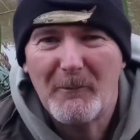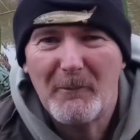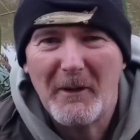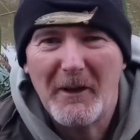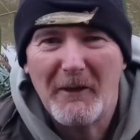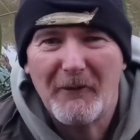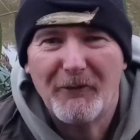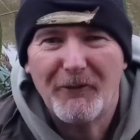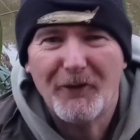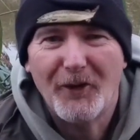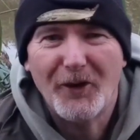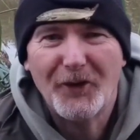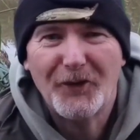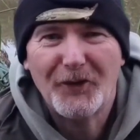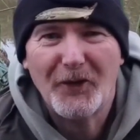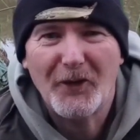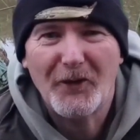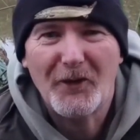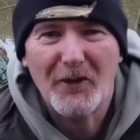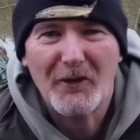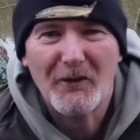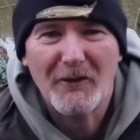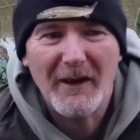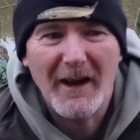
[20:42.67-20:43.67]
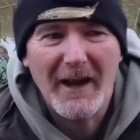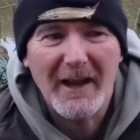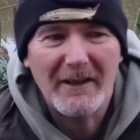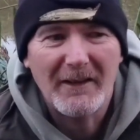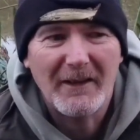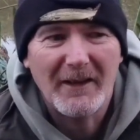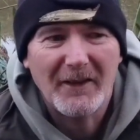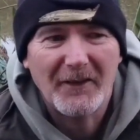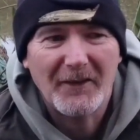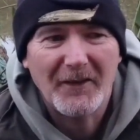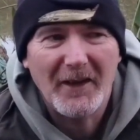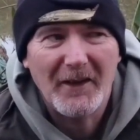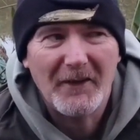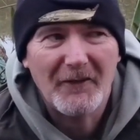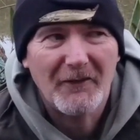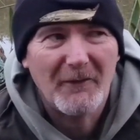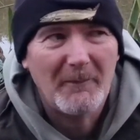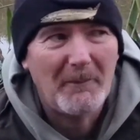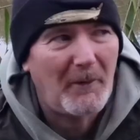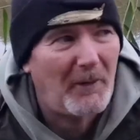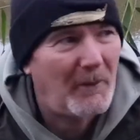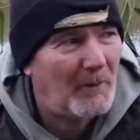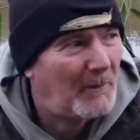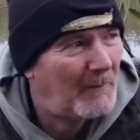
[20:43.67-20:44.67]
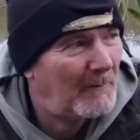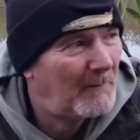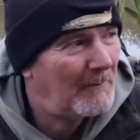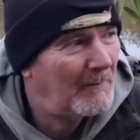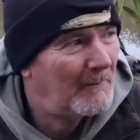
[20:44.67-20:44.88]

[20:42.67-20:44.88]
bit of frost on the ground, etc., but